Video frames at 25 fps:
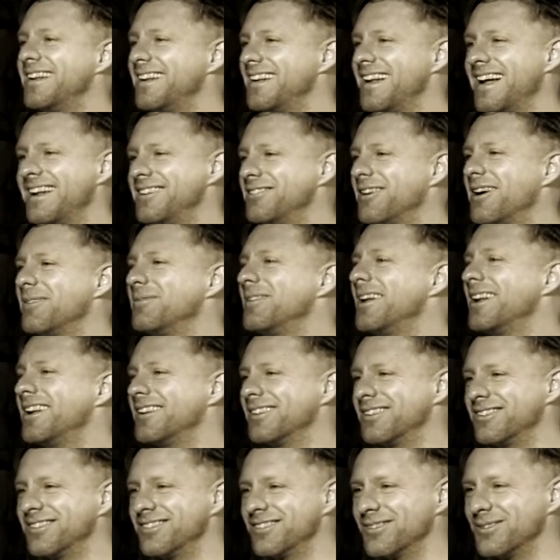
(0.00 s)
dropped out of
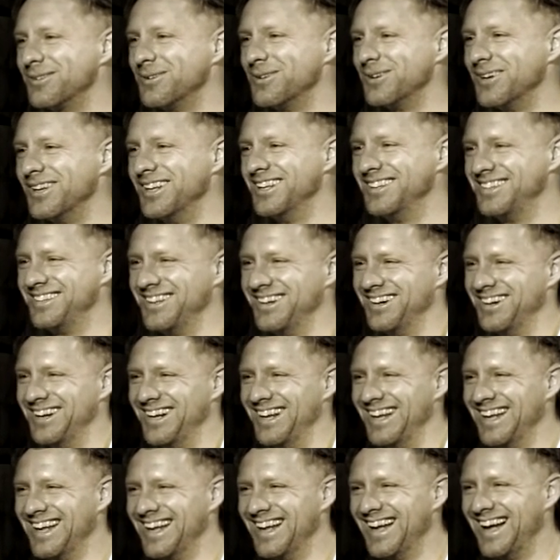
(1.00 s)
school, so
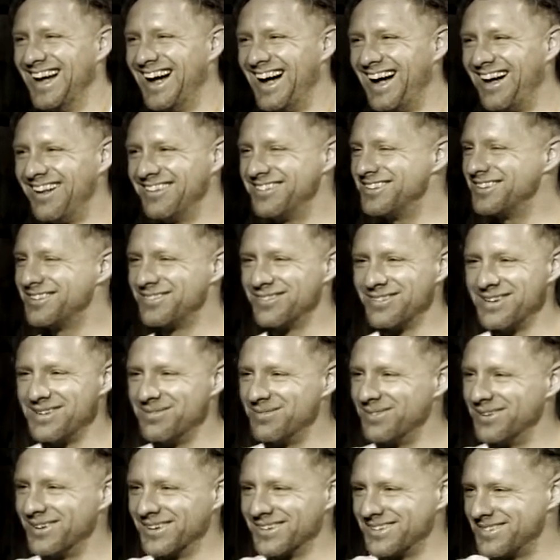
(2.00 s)
I'll just read
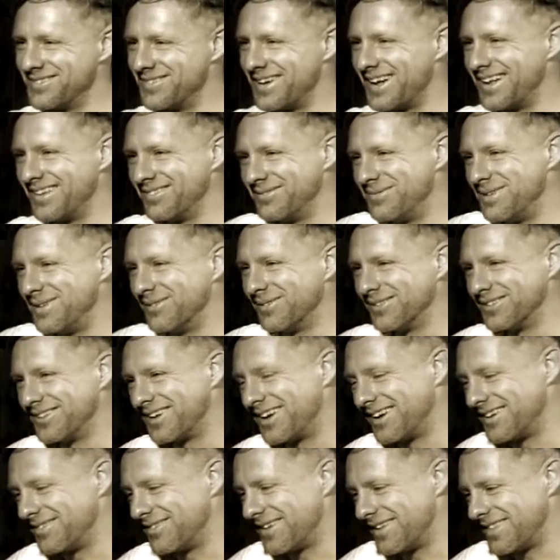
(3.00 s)
books about people
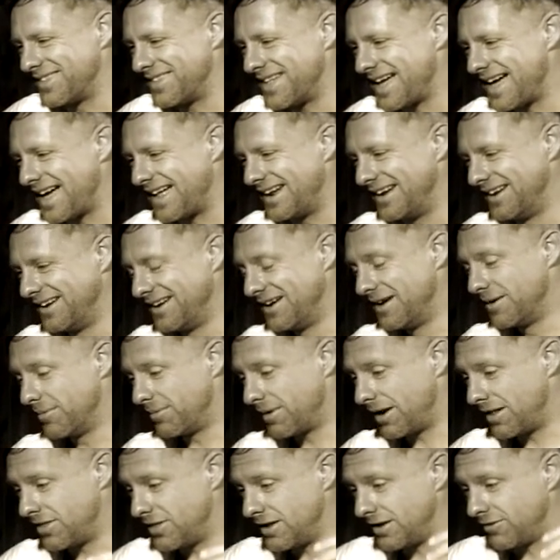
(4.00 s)
talking about that.
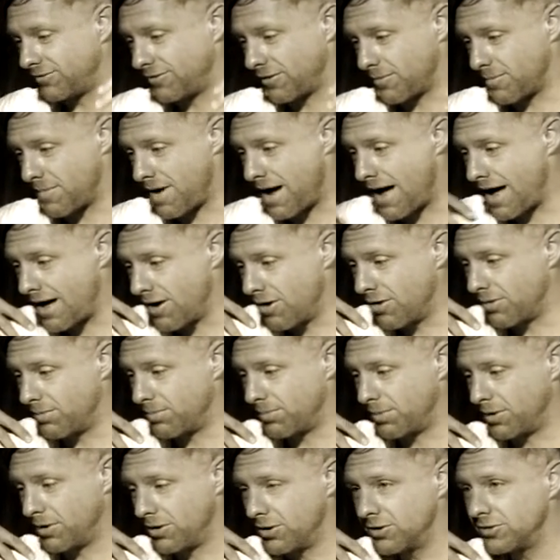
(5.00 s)
But I think from my own
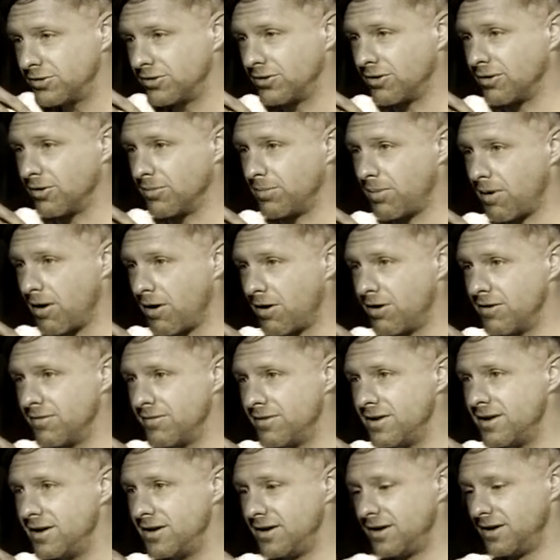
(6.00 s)
personal part of
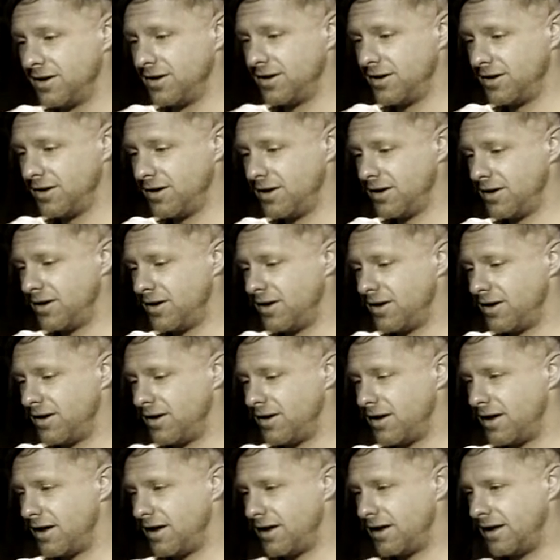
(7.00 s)
it
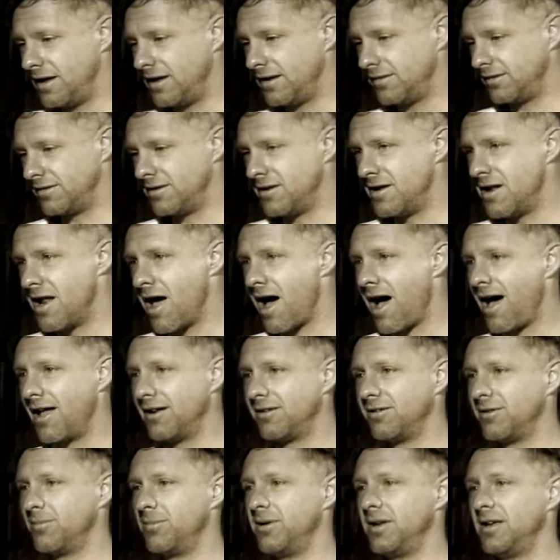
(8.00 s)
is not
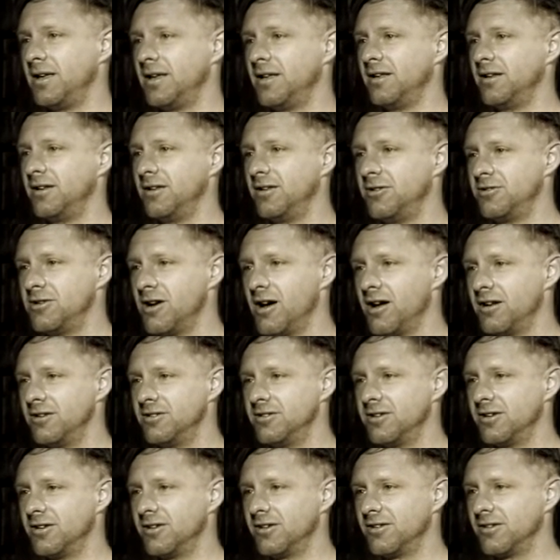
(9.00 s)
to be
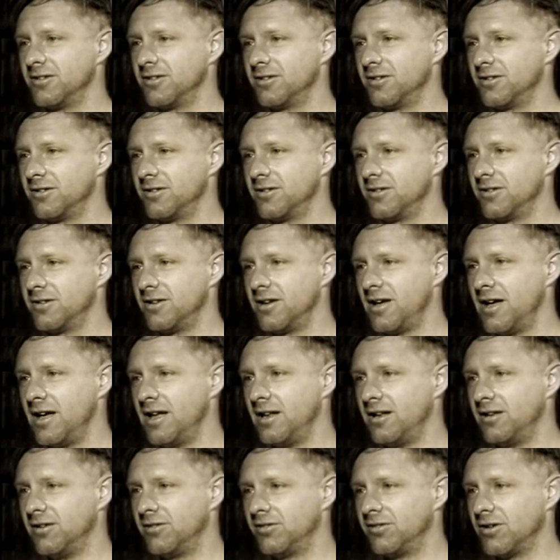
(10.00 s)
judge.
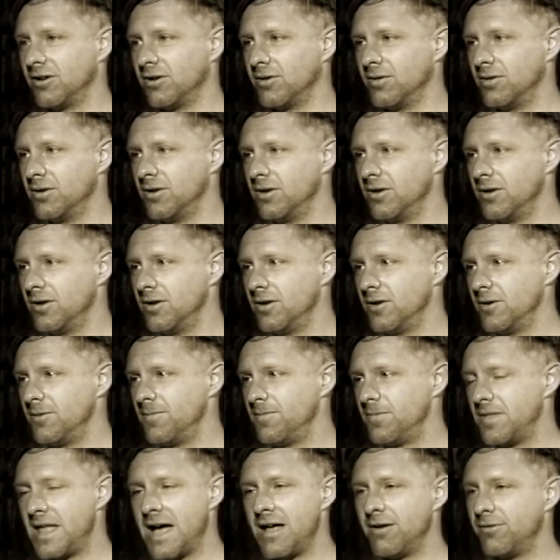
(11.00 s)
And so
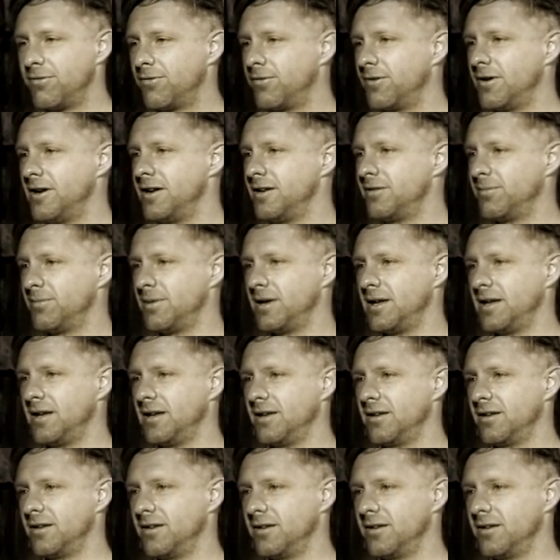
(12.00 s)
that frees me